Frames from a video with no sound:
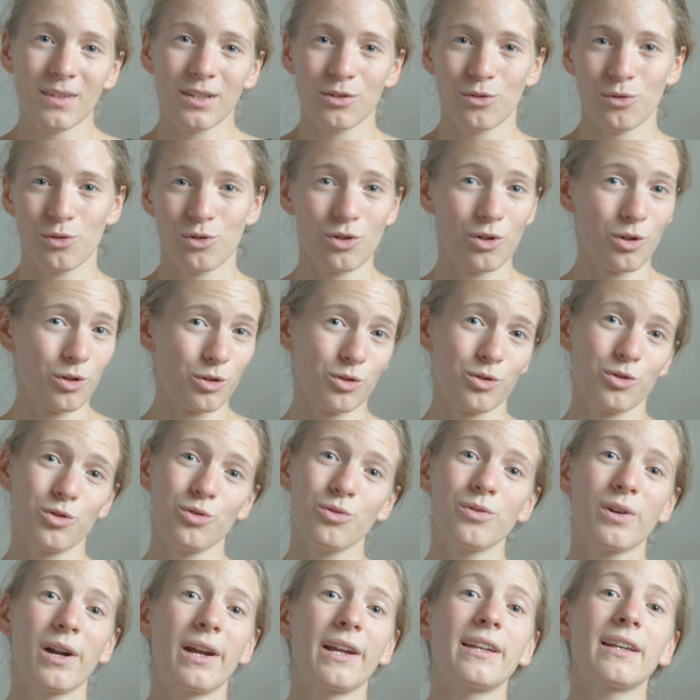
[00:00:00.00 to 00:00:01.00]
To talk to
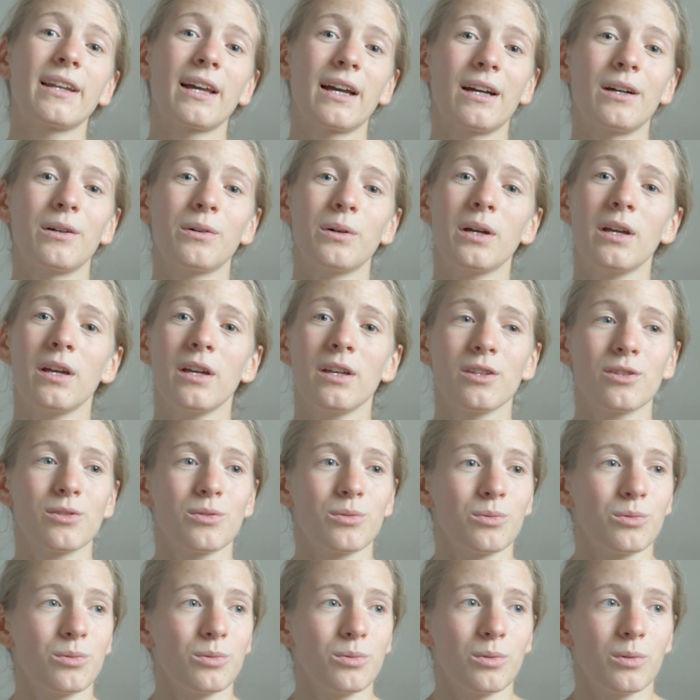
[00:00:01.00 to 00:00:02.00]
you right now
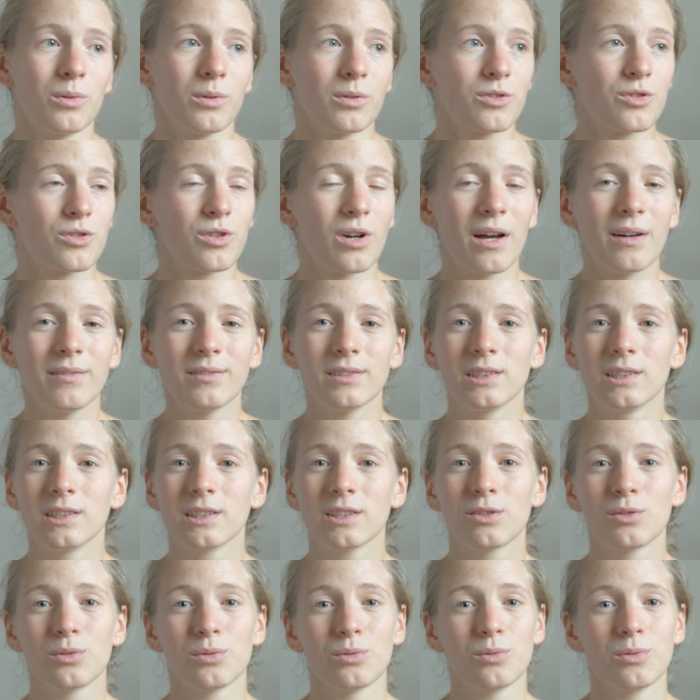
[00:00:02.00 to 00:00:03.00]
to travel,
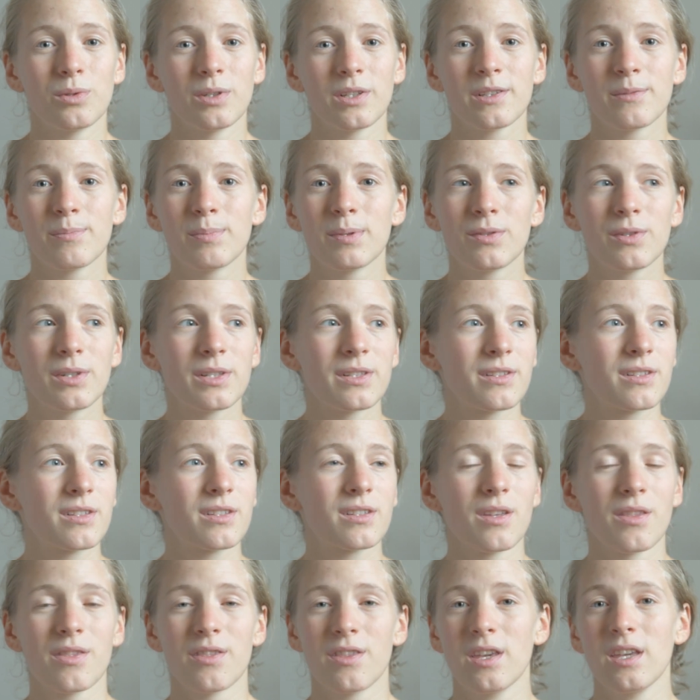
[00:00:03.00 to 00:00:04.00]
to experience
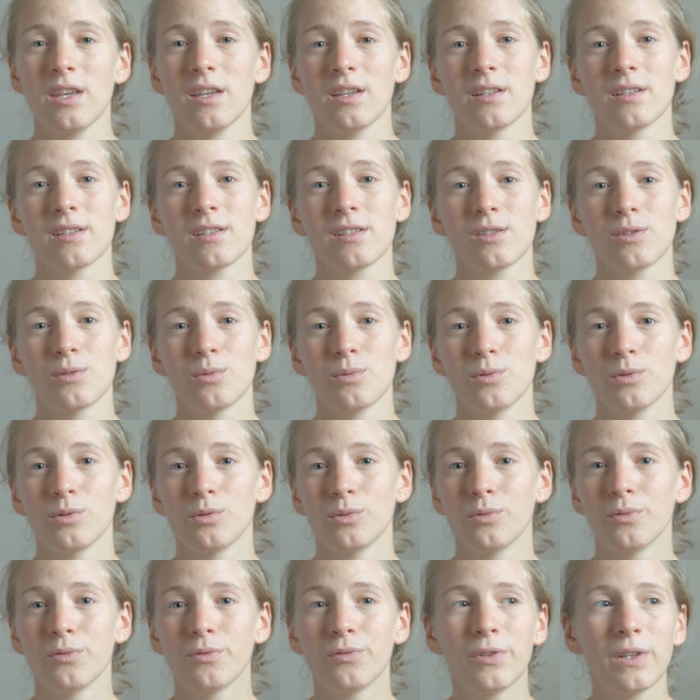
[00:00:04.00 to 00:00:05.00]
things, to,
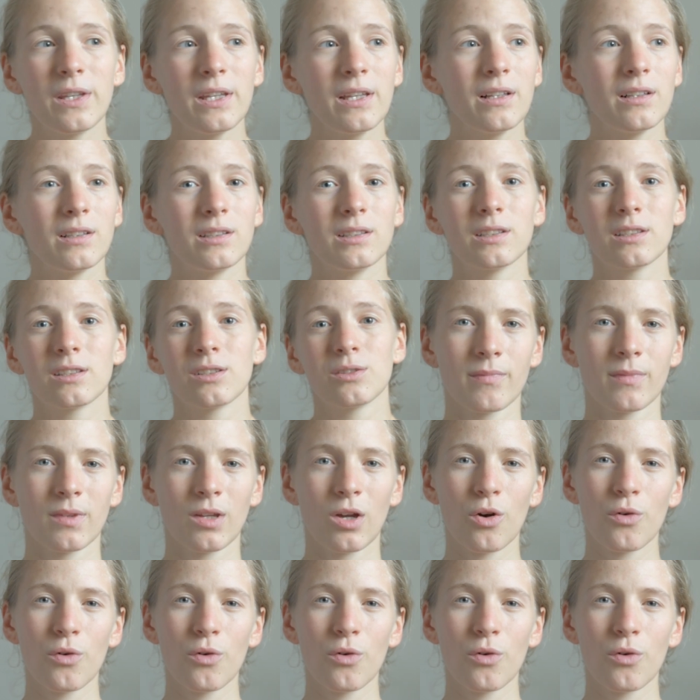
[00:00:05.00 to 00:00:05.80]
to feel. To...